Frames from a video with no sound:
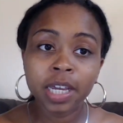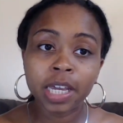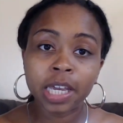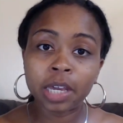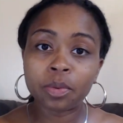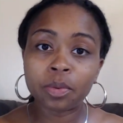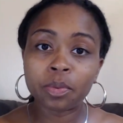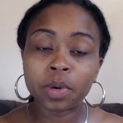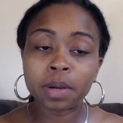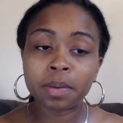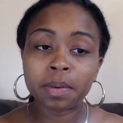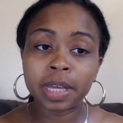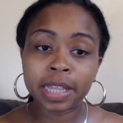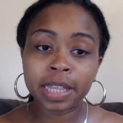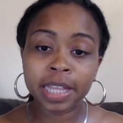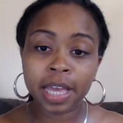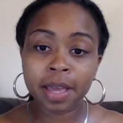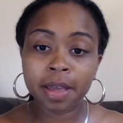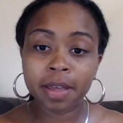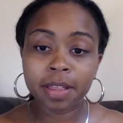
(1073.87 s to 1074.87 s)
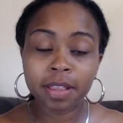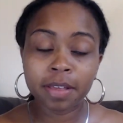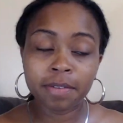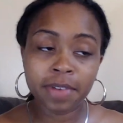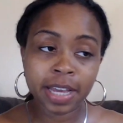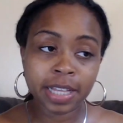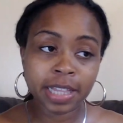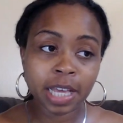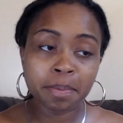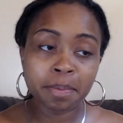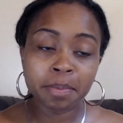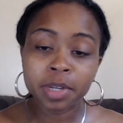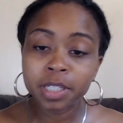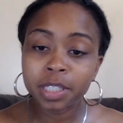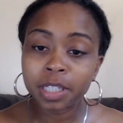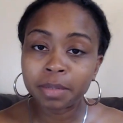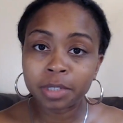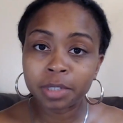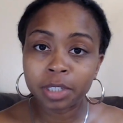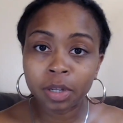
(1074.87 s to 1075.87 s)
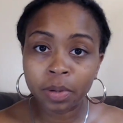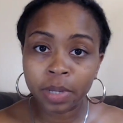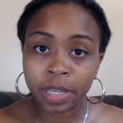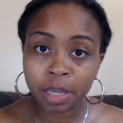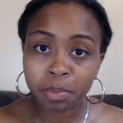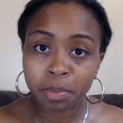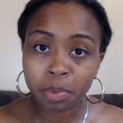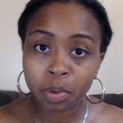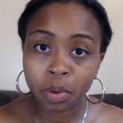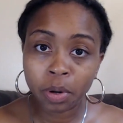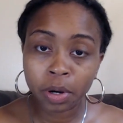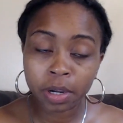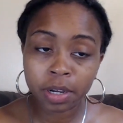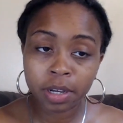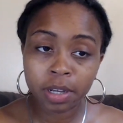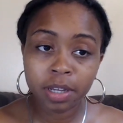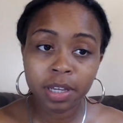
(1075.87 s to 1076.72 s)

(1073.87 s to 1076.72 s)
and that the fact that Muslims don't eat pork.